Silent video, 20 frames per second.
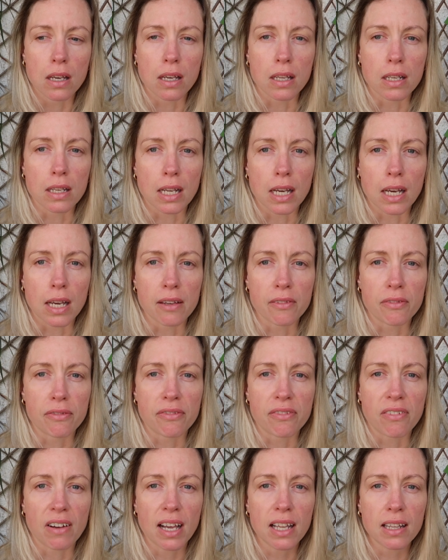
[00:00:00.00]
And I
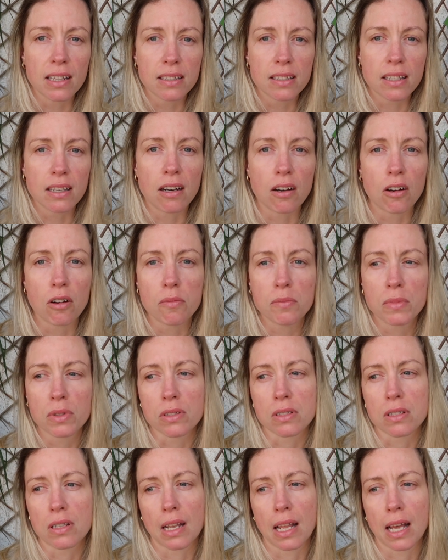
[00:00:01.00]
felt
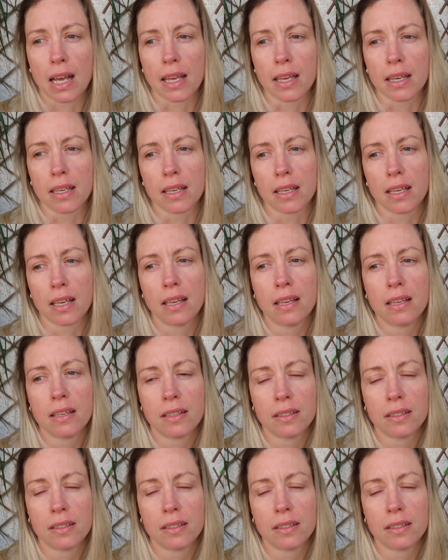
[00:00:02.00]
almost like